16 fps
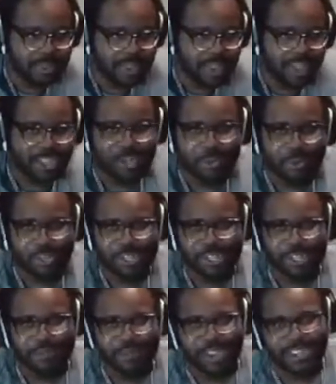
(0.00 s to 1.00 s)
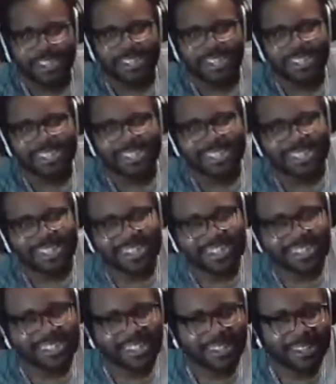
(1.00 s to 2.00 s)
Actually pretty surprised, honestly,
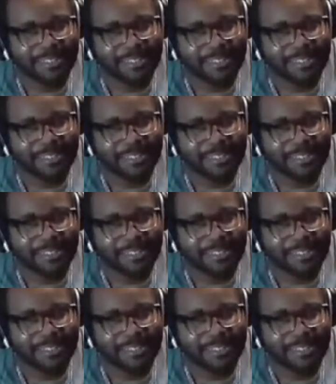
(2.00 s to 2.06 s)
because,